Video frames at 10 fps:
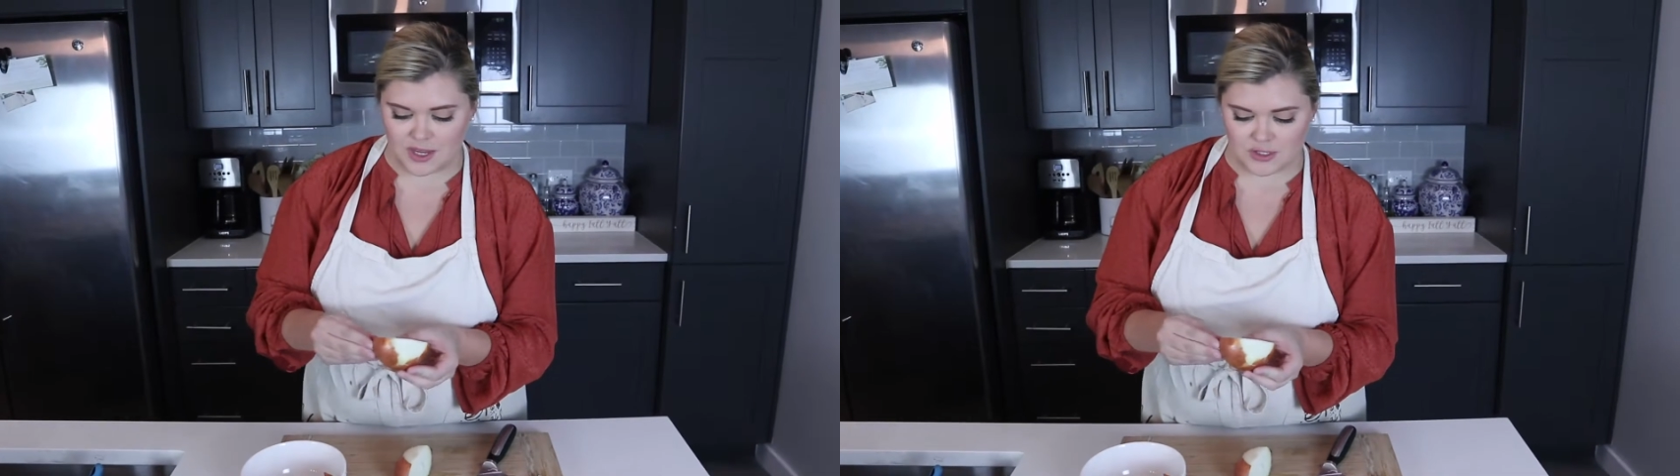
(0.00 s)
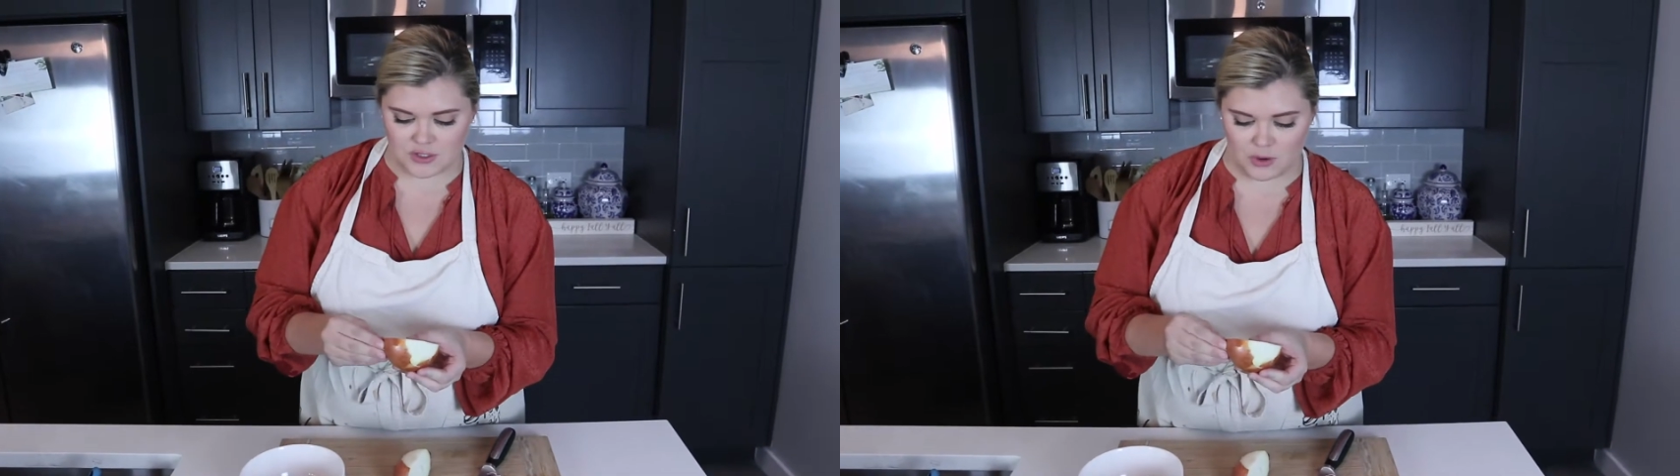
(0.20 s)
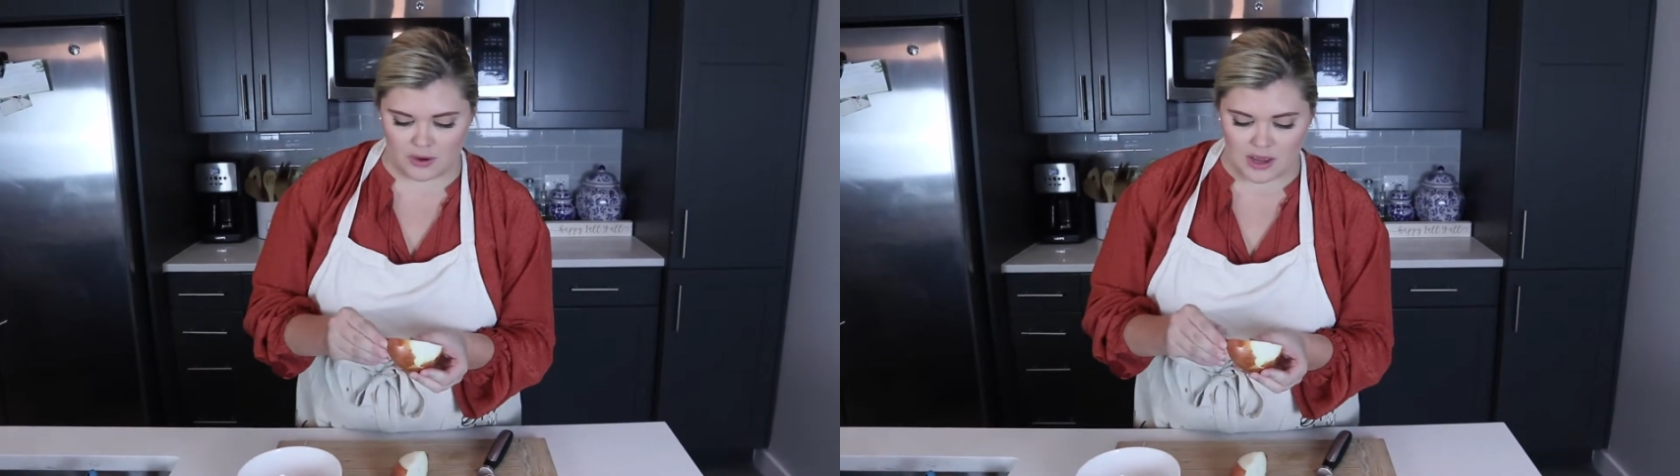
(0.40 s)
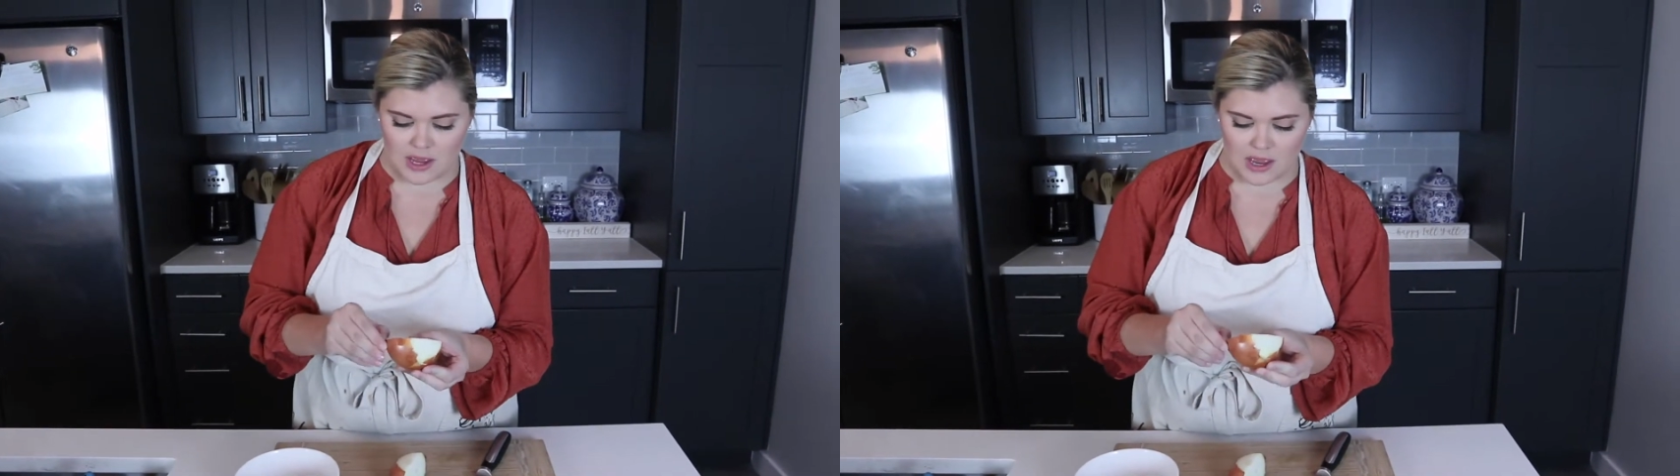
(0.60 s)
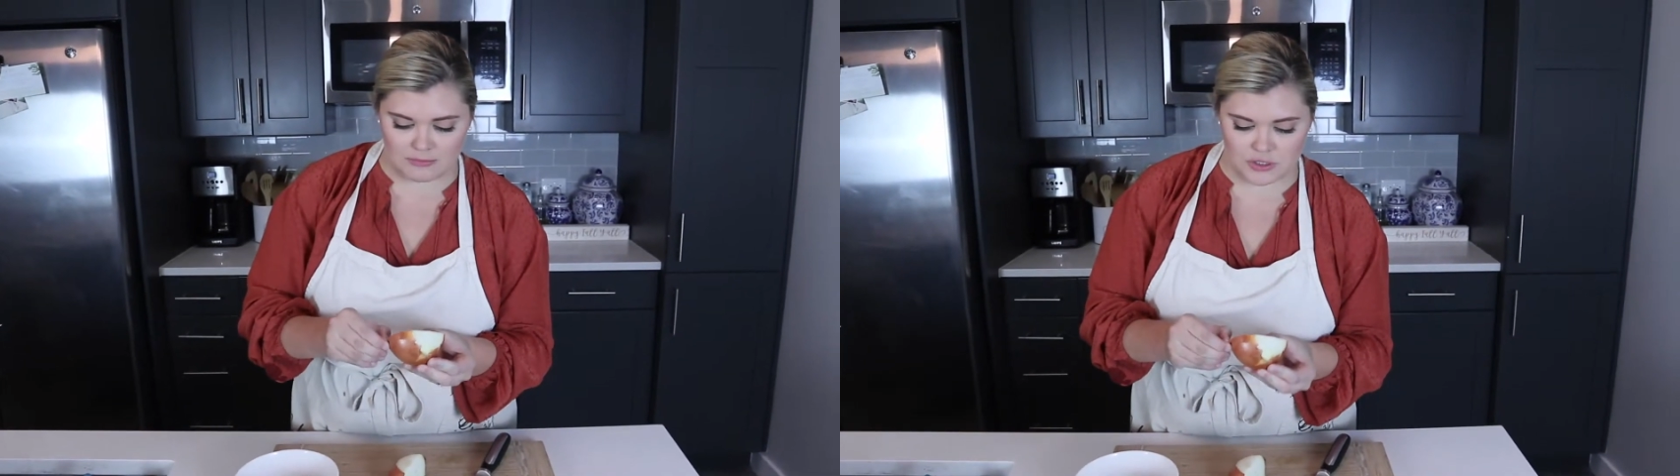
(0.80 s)
So
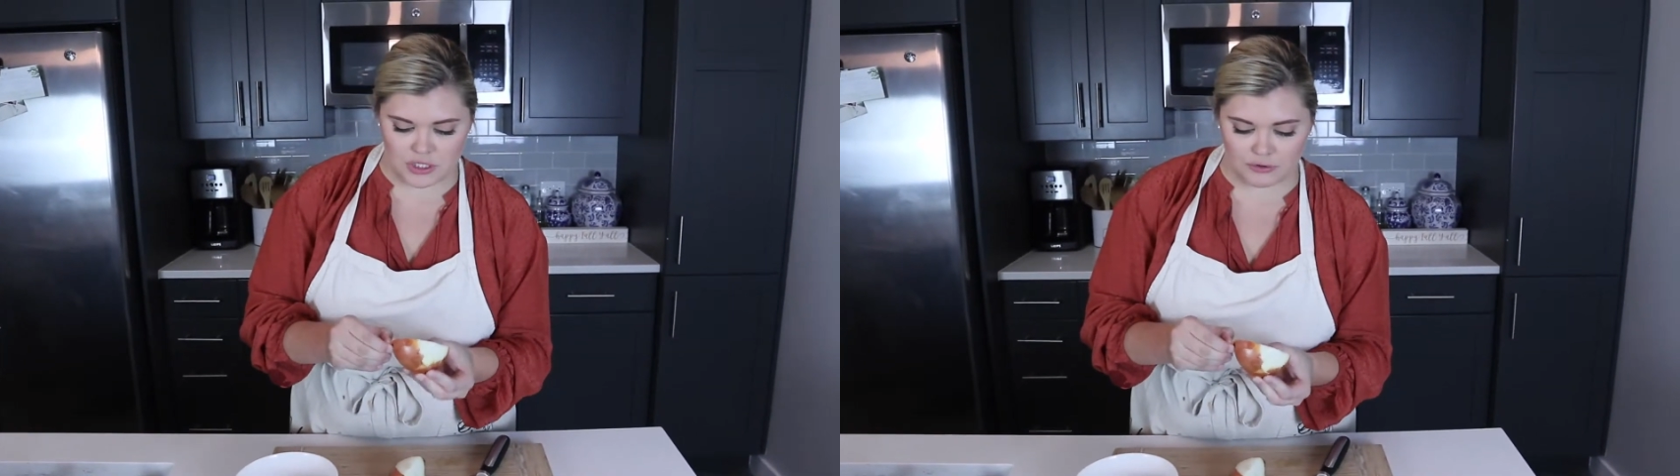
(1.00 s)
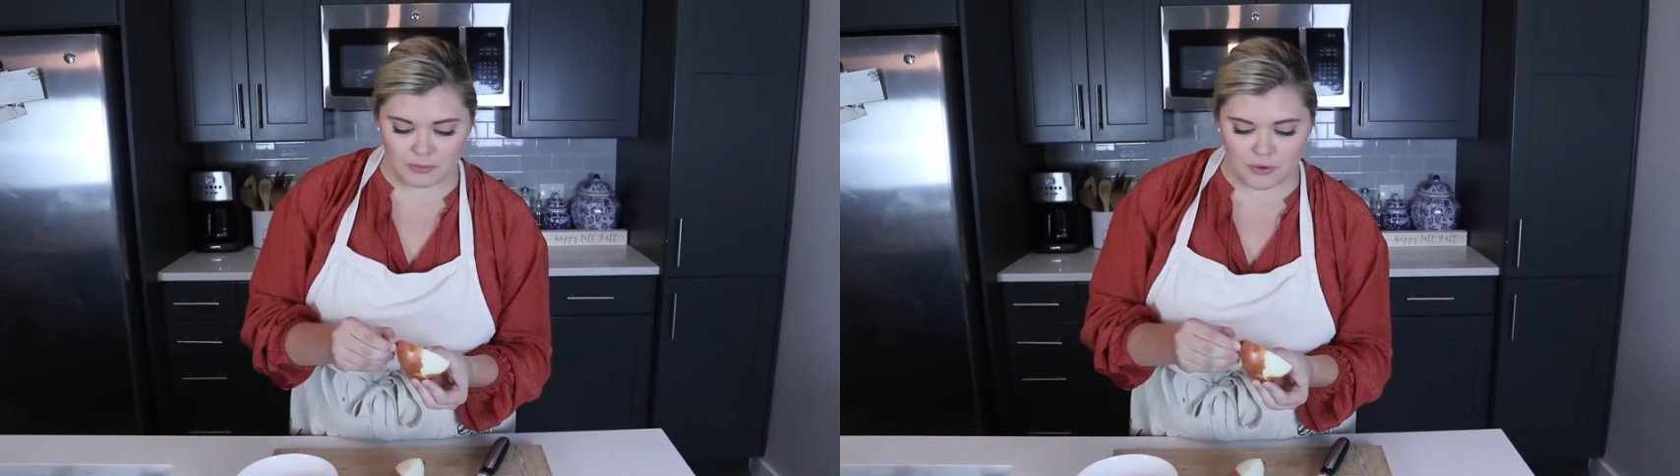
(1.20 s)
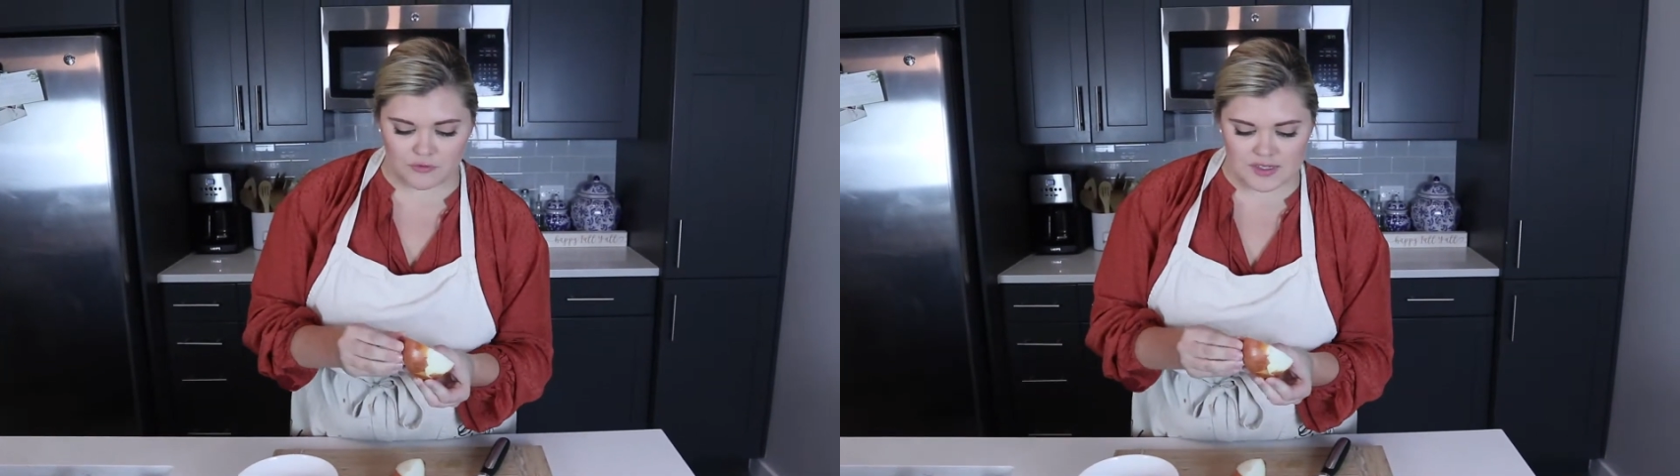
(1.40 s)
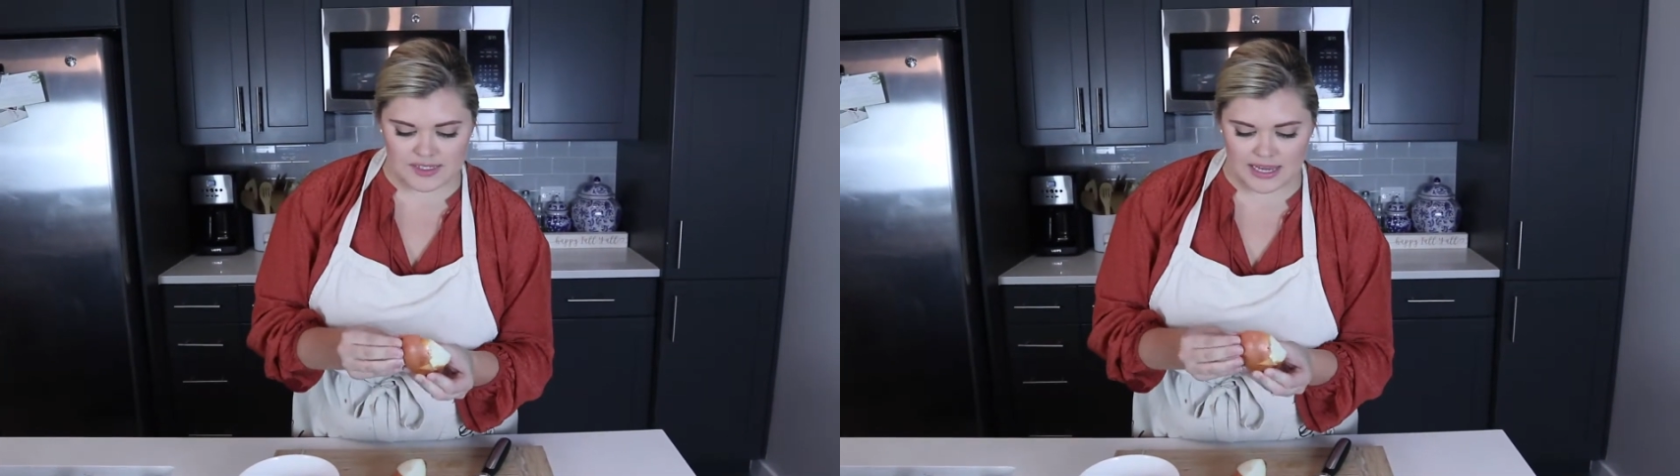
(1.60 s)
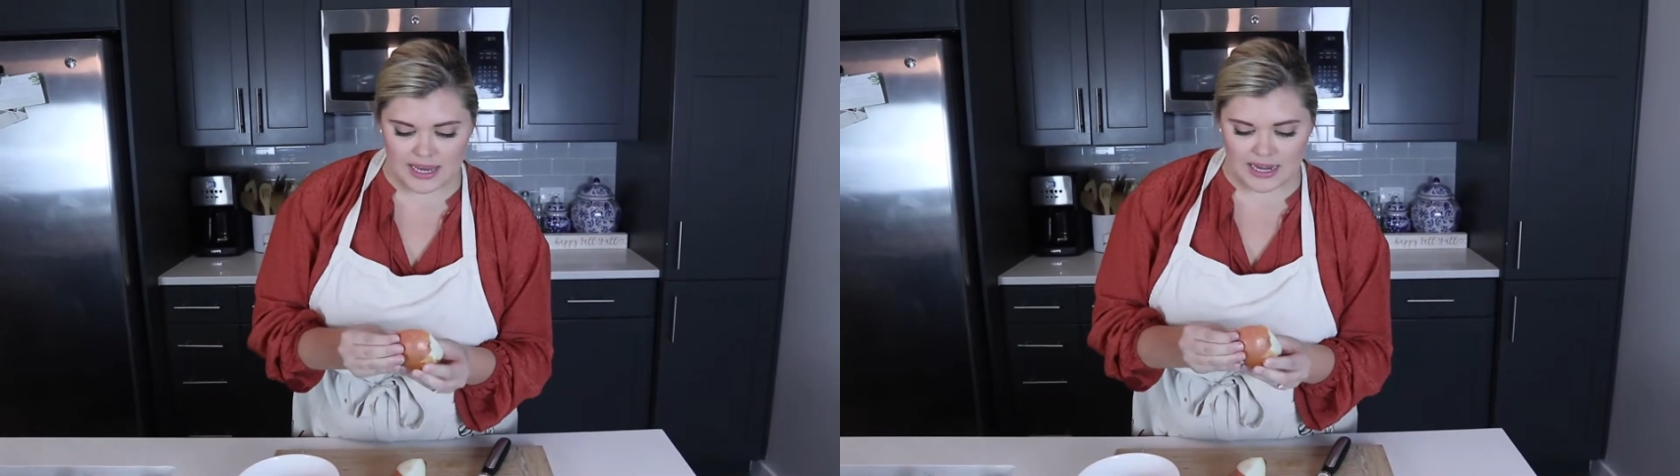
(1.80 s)
I'm just gonna remove the
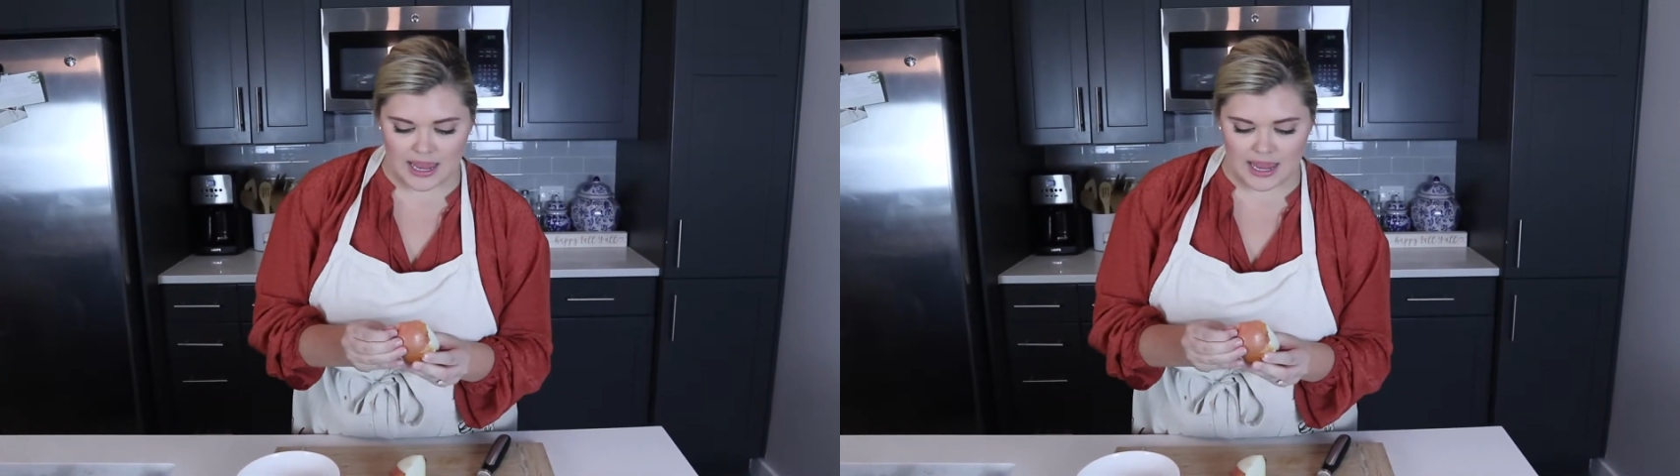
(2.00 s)
skin